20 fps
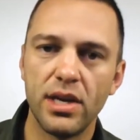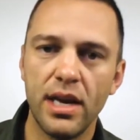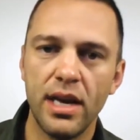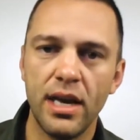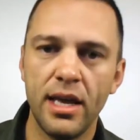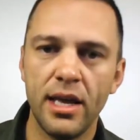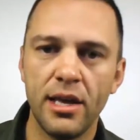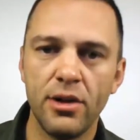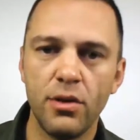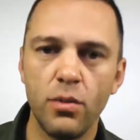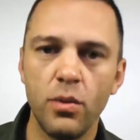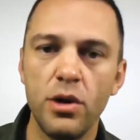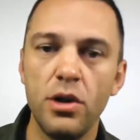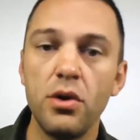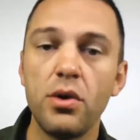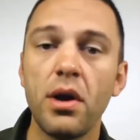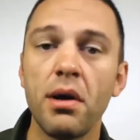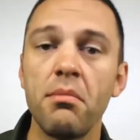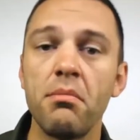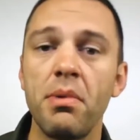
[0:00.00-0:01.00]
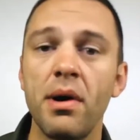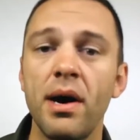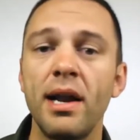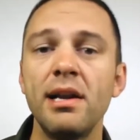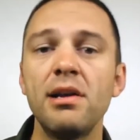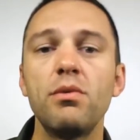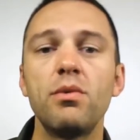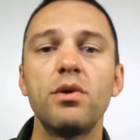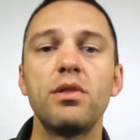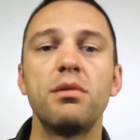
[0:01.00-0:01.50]
And when you combine
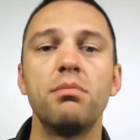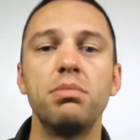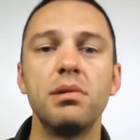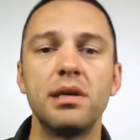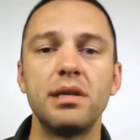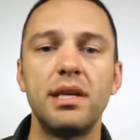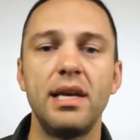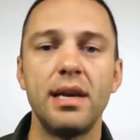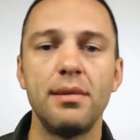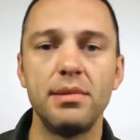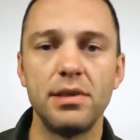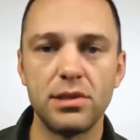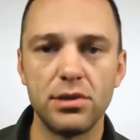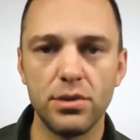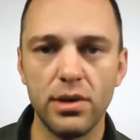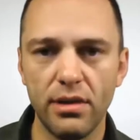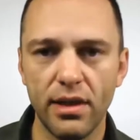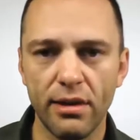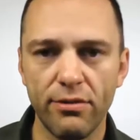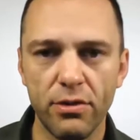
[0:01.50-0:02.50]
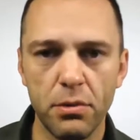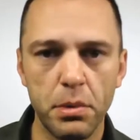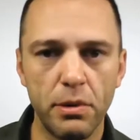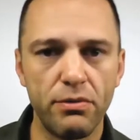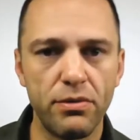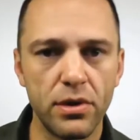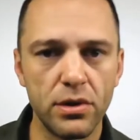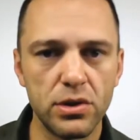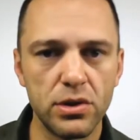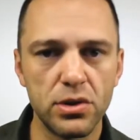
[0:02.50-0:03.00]
it with blood chemistry, like from a
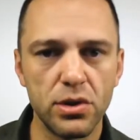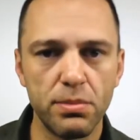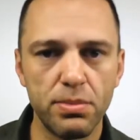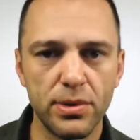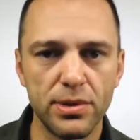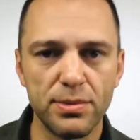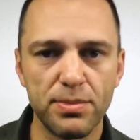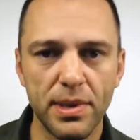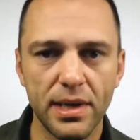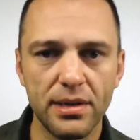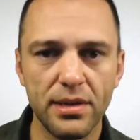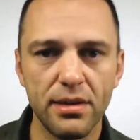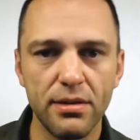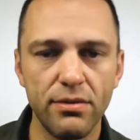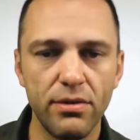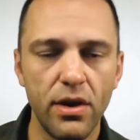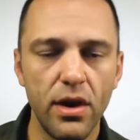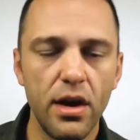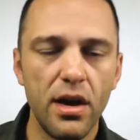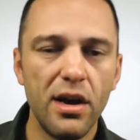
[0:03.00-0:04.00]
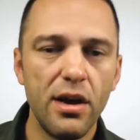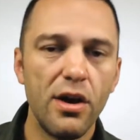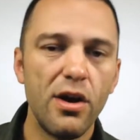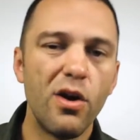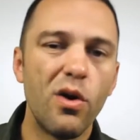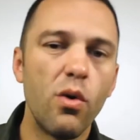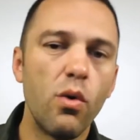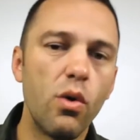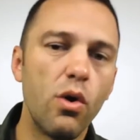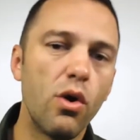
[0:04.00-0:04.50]
functional perspective,
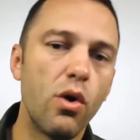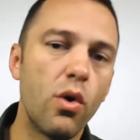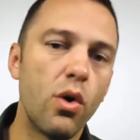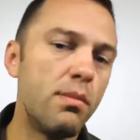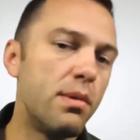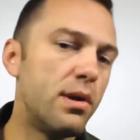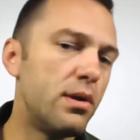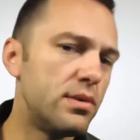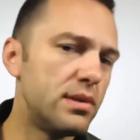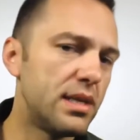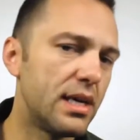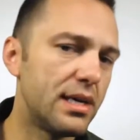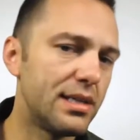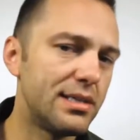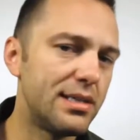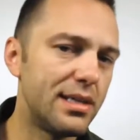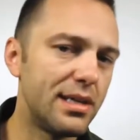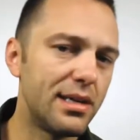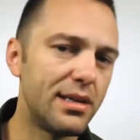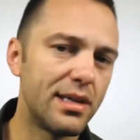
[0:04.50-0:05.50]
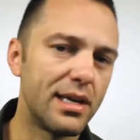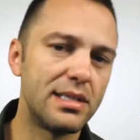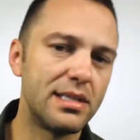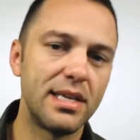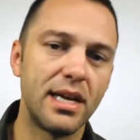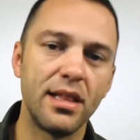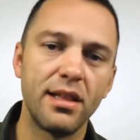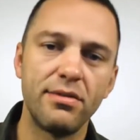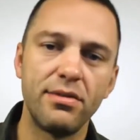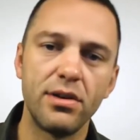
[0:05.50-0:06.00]
or hormone testing, like
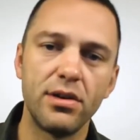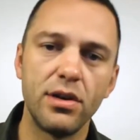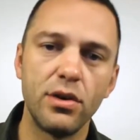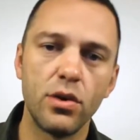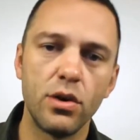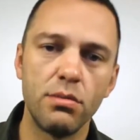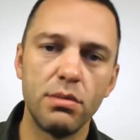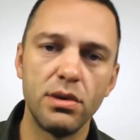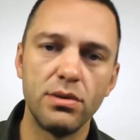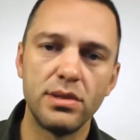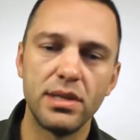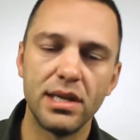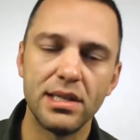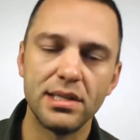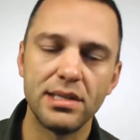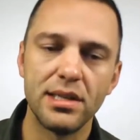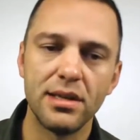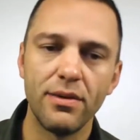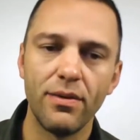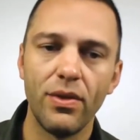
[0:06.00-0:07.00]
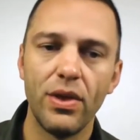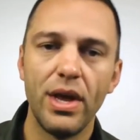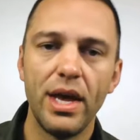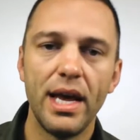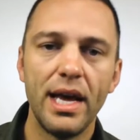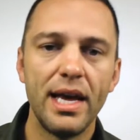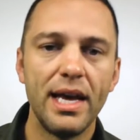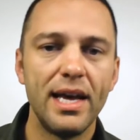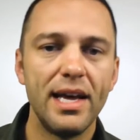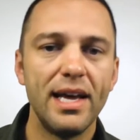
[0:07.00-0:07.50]
salivary hormone testing,
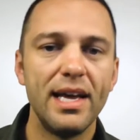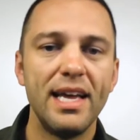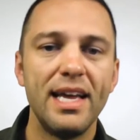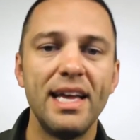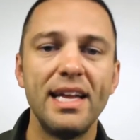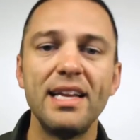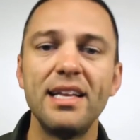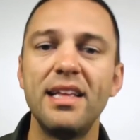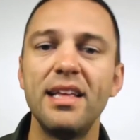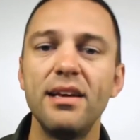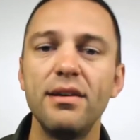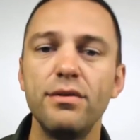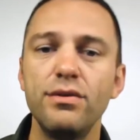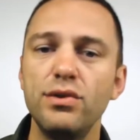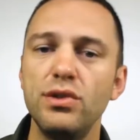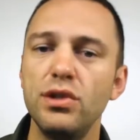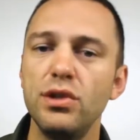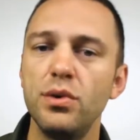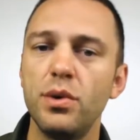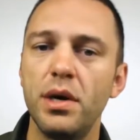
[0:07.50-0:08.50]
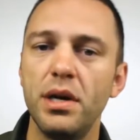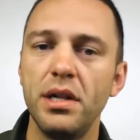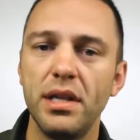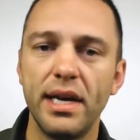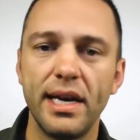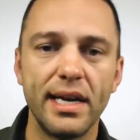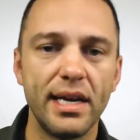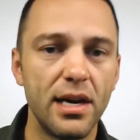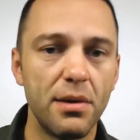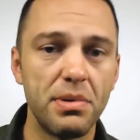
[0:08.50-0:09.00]
it gives you a
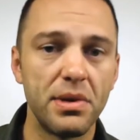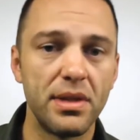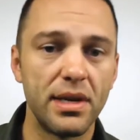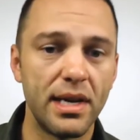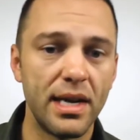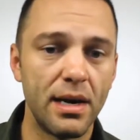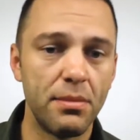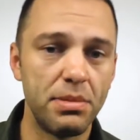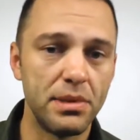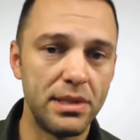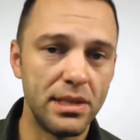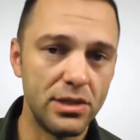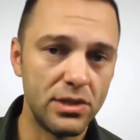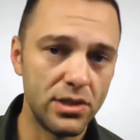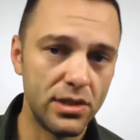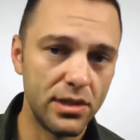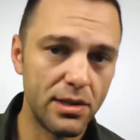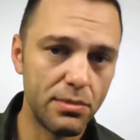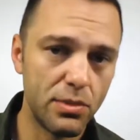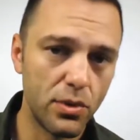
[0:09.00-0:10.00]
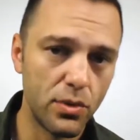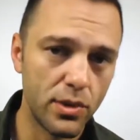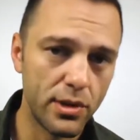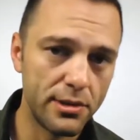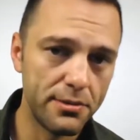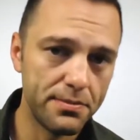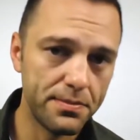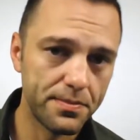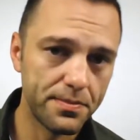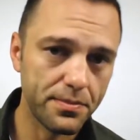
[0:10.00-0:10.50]
leg up on the competition, number one.